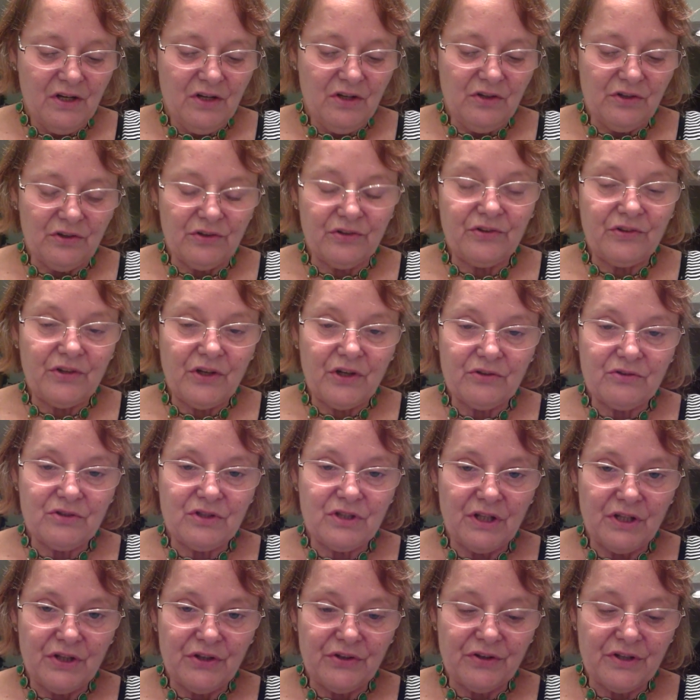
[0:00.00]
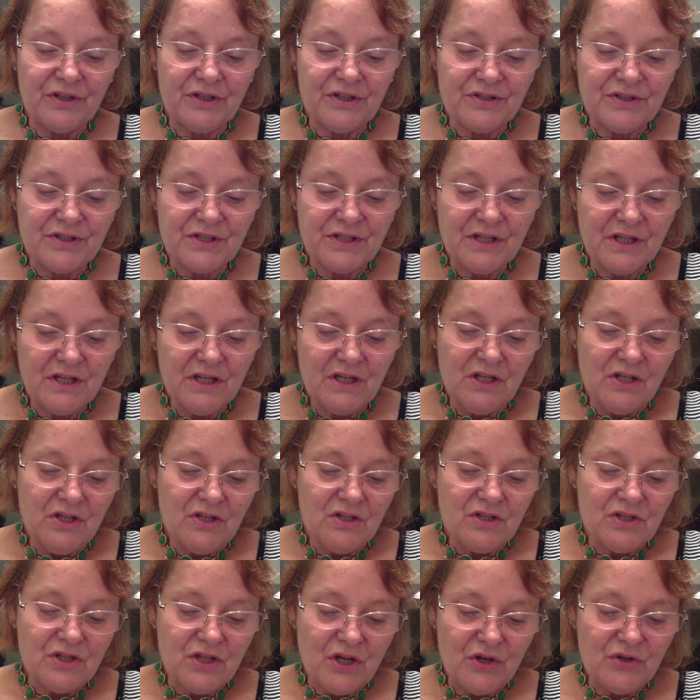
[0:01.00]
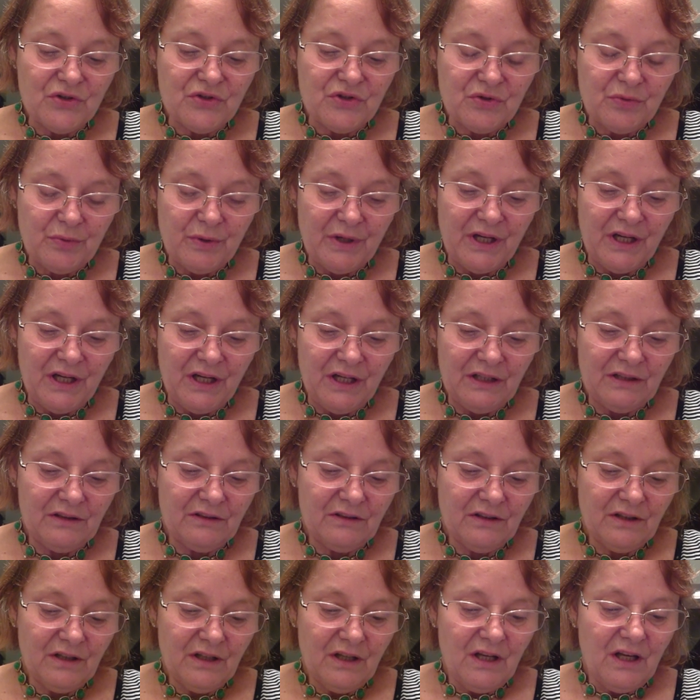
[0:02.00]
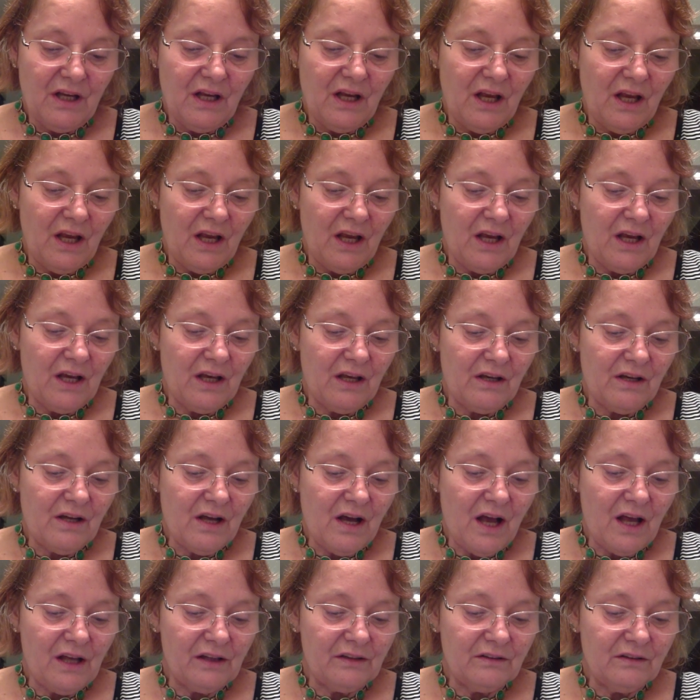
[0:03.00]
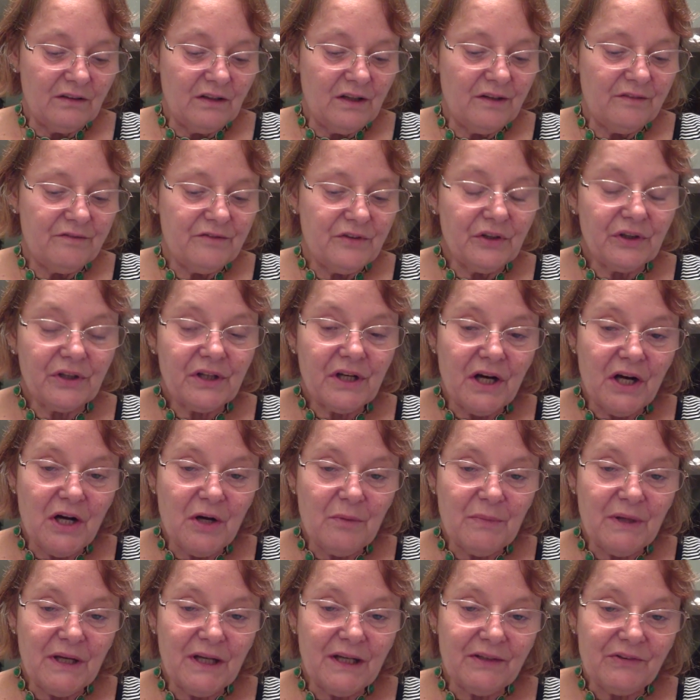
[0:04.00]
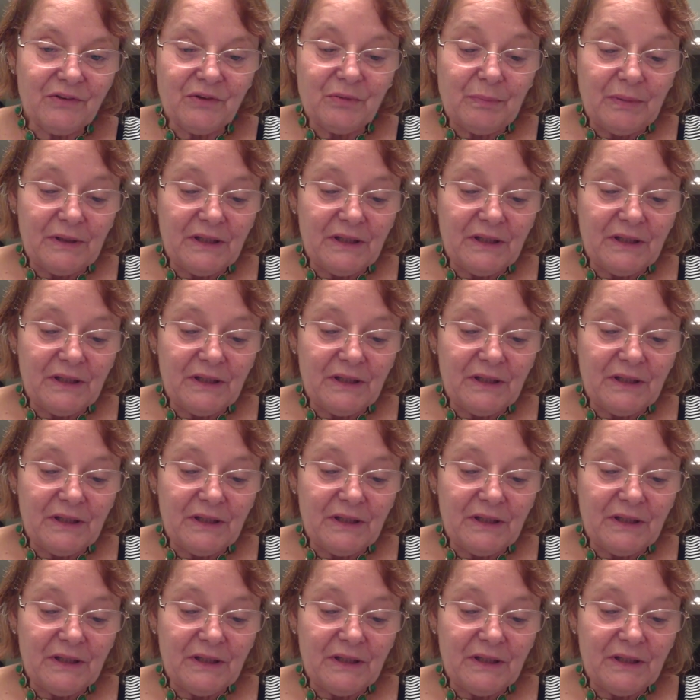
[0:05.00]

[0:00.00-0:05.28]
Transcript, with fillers: You're so generous, so sweet, and I love your comments.